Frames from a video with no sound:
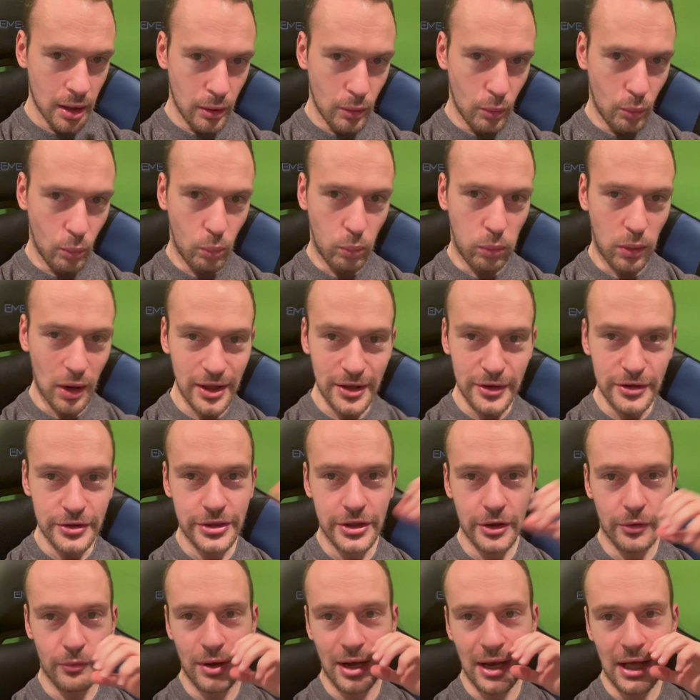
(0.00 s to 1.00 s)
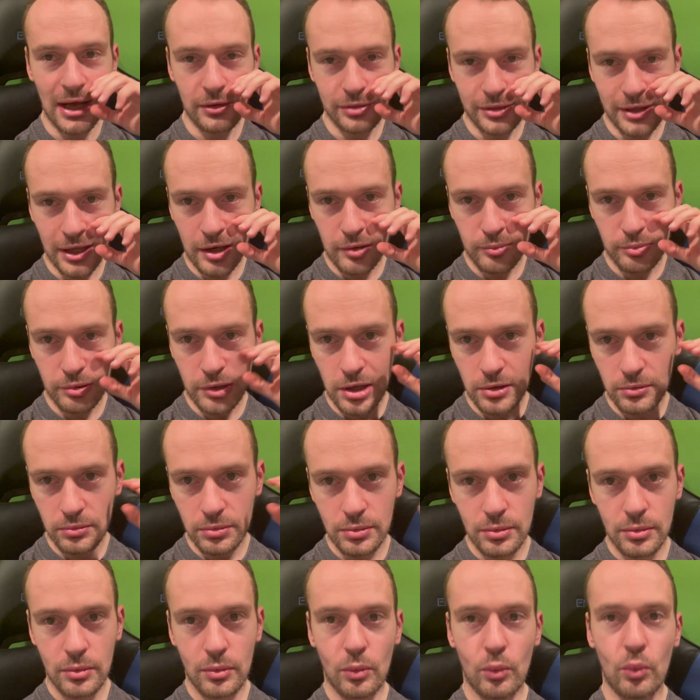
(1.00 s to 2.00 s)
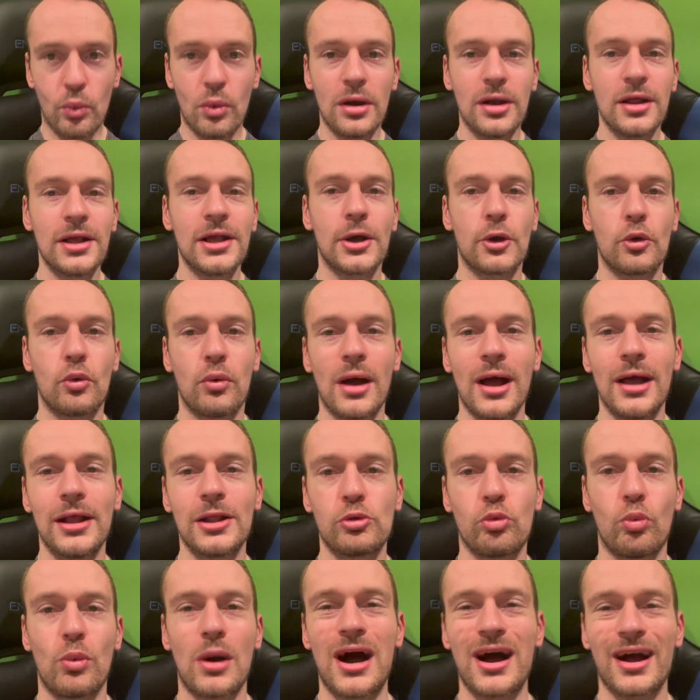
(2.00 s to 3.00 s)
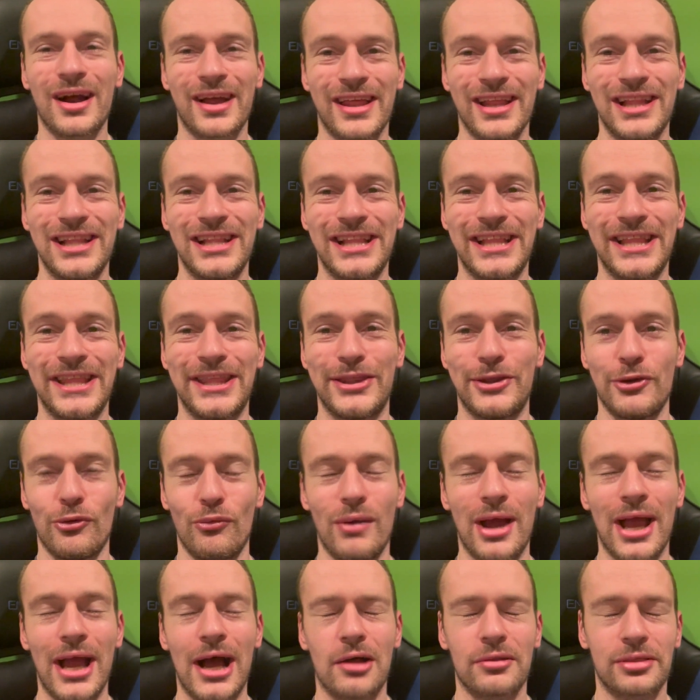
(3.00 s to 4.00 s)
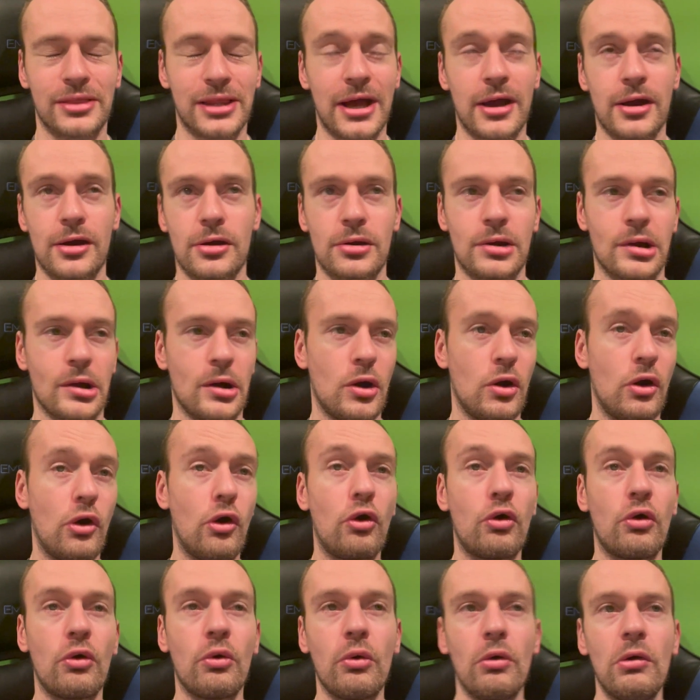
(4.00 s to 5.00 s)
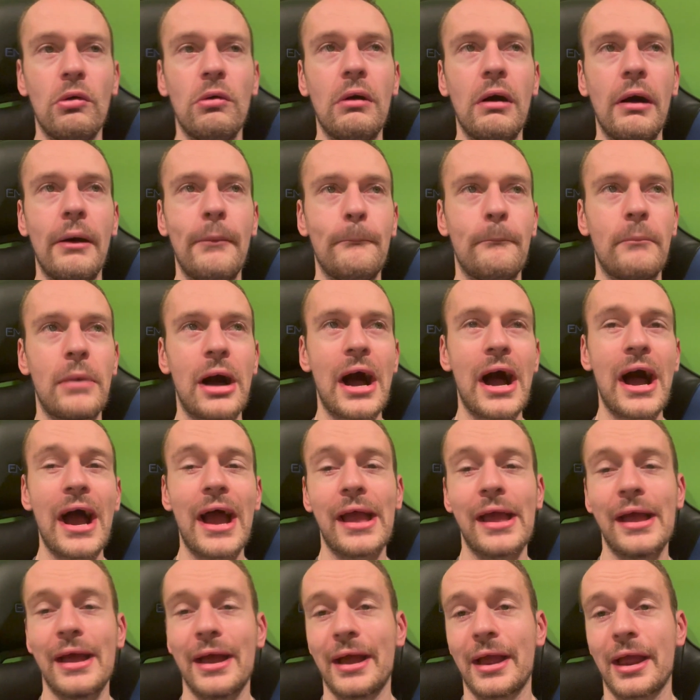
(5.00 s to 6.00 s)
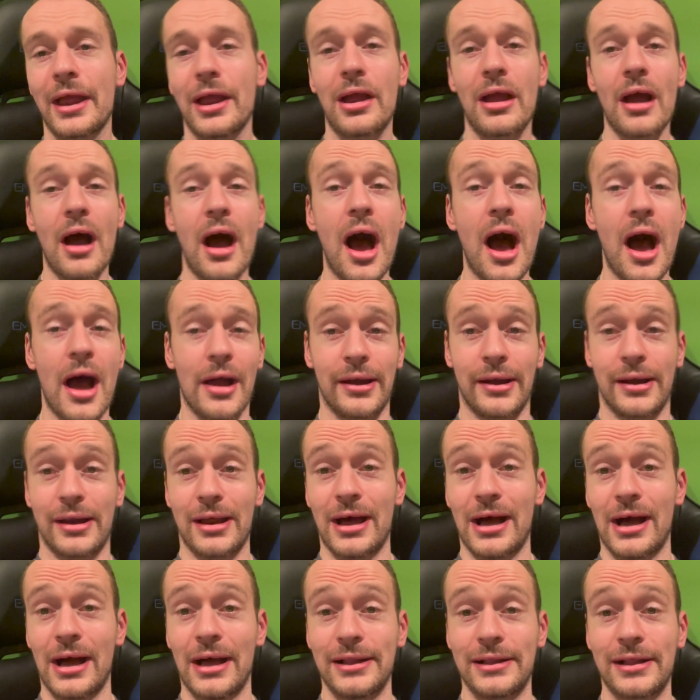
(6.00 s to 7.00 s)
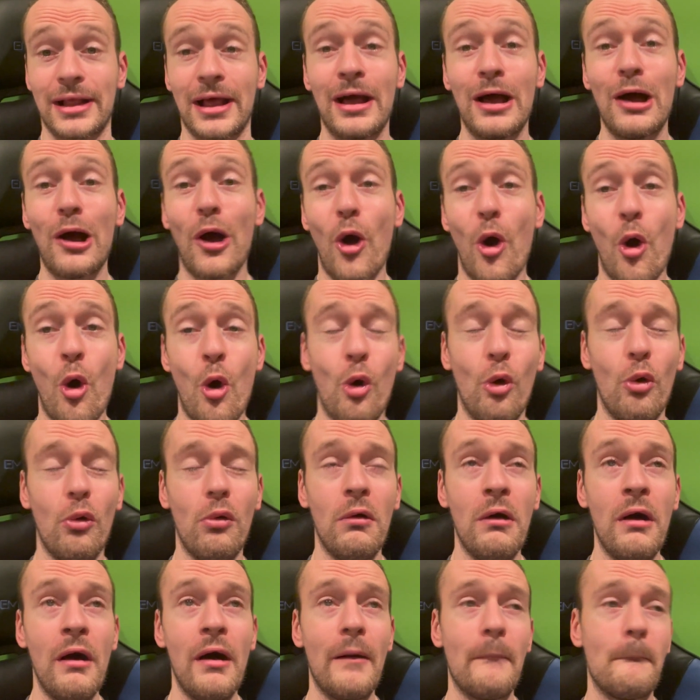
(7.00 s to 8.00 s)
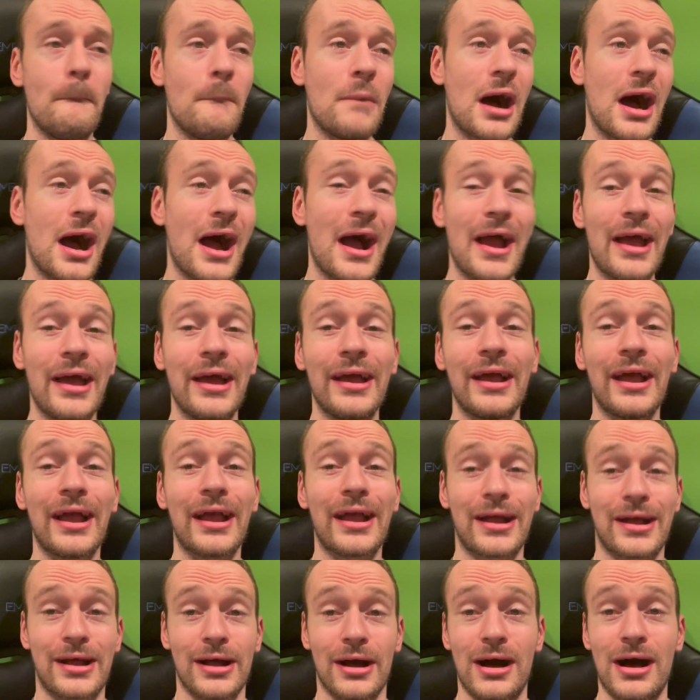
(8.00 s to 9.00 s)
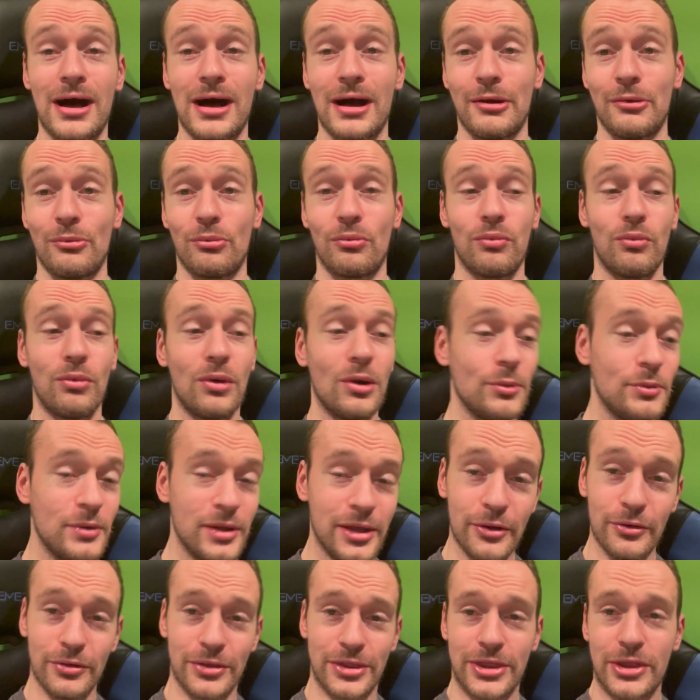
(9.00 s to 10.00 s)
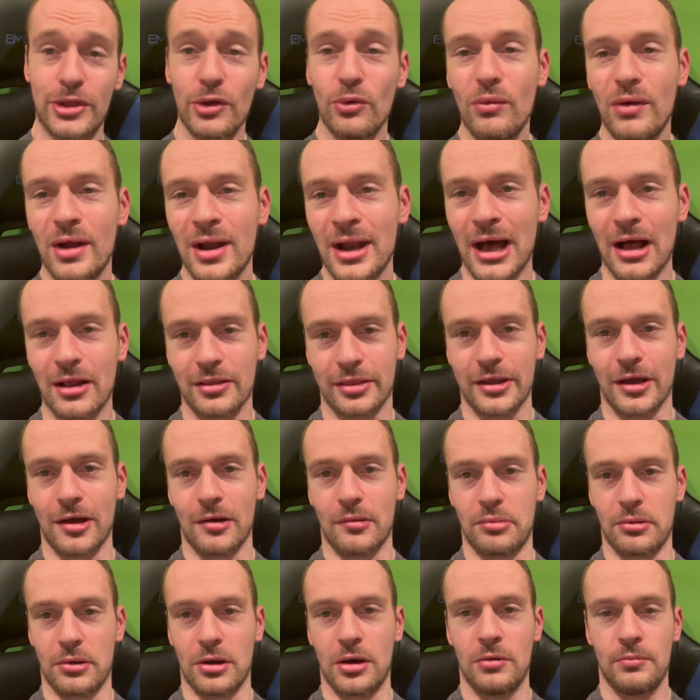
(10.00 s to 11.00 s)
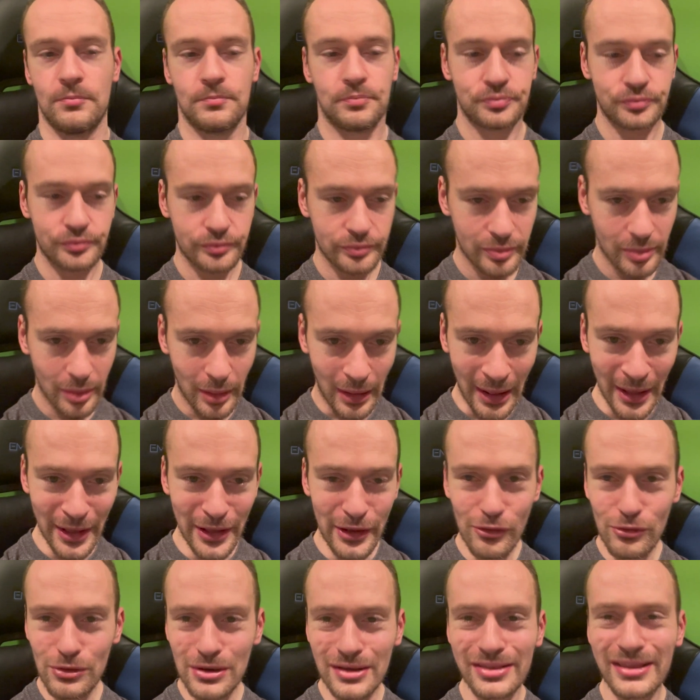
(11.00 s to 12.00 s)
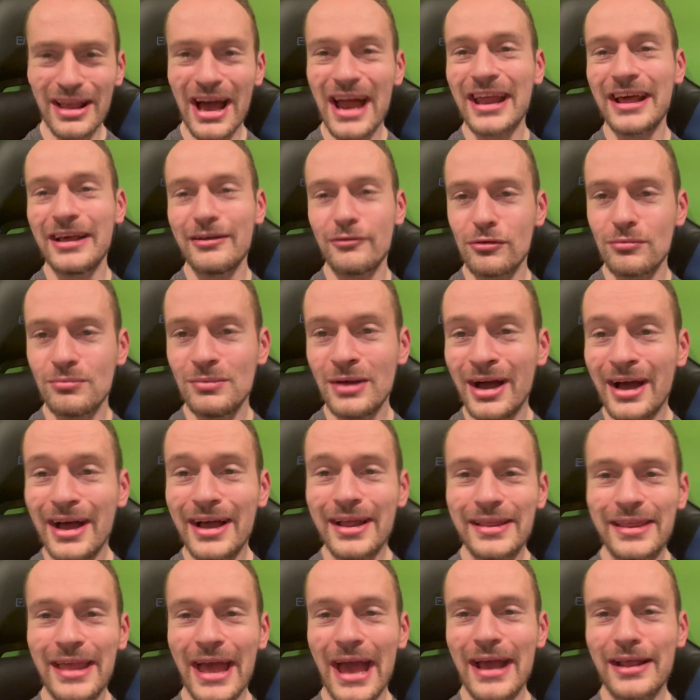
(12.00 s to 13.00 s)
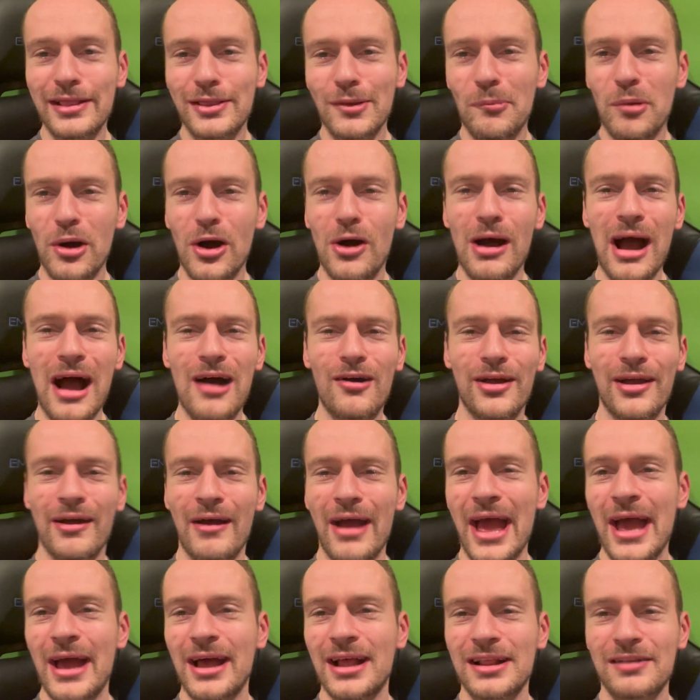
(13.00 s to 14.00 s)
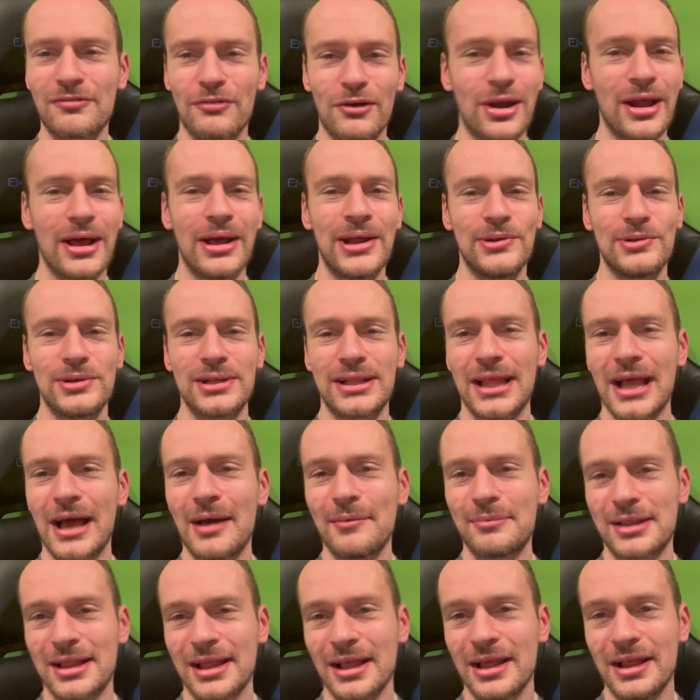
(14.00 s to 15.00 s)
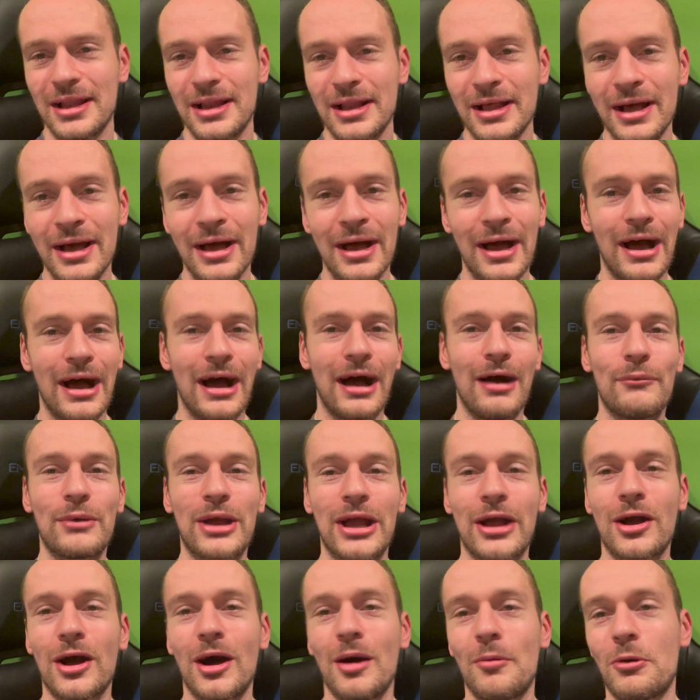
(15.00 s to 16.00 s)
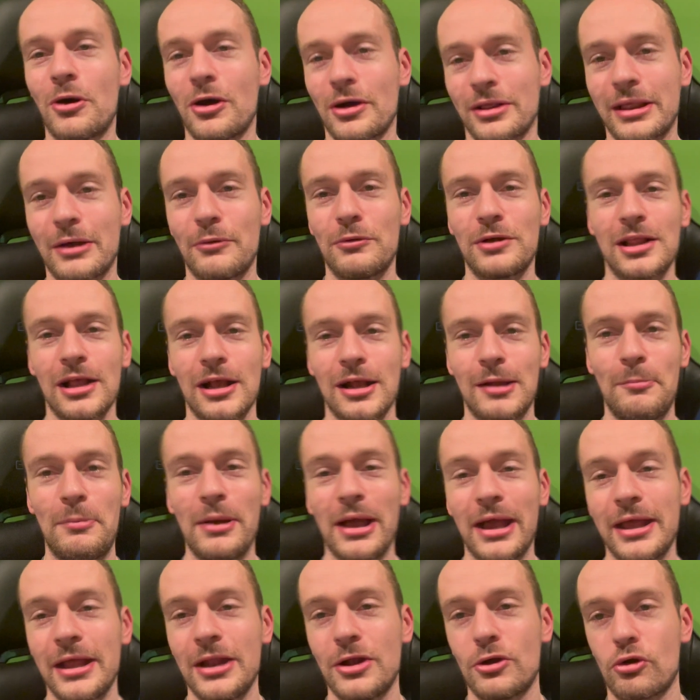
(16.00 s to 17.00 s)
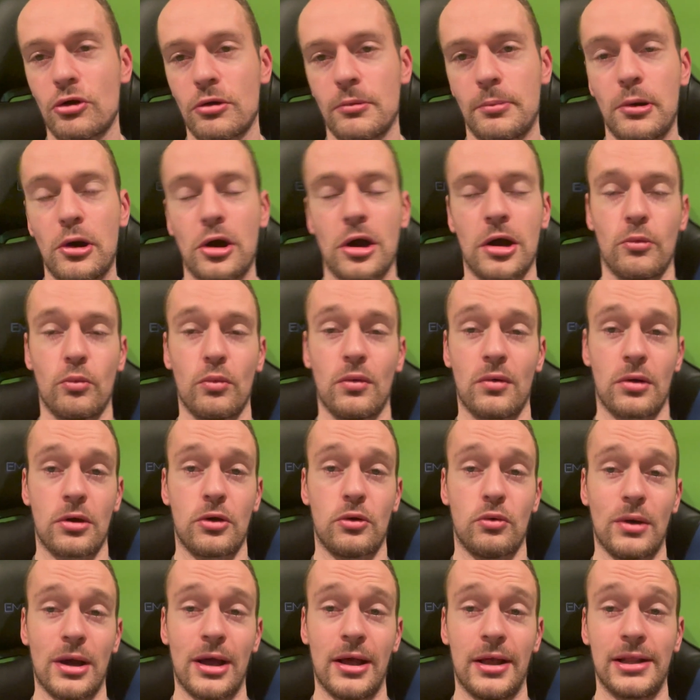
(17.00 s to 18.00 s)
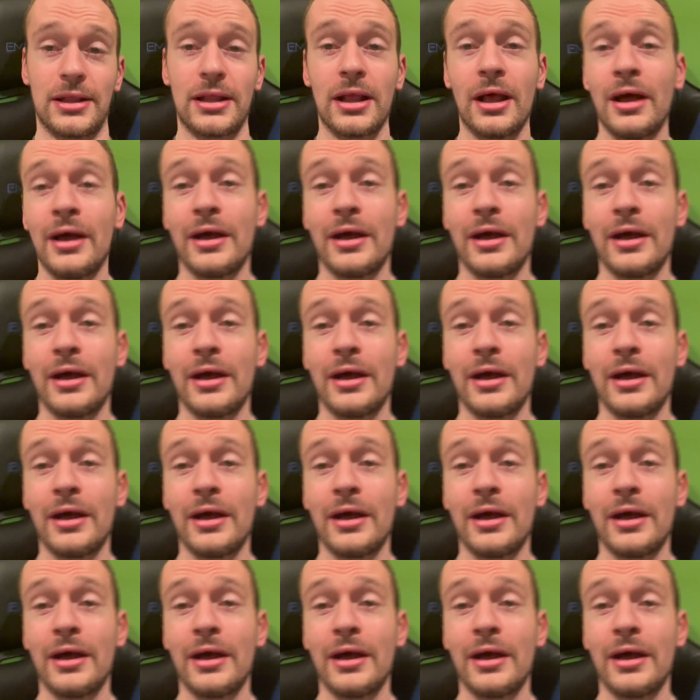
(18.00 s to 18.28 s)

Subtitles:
What are you doing out there, bro? What is Quez Watkins doing out there? Oh my God, guys. Oh my God. What were you doing out there, bro? You were letting him take the ball out of your hands for the interception. I mean, come on. They were just picking you apart, Quez.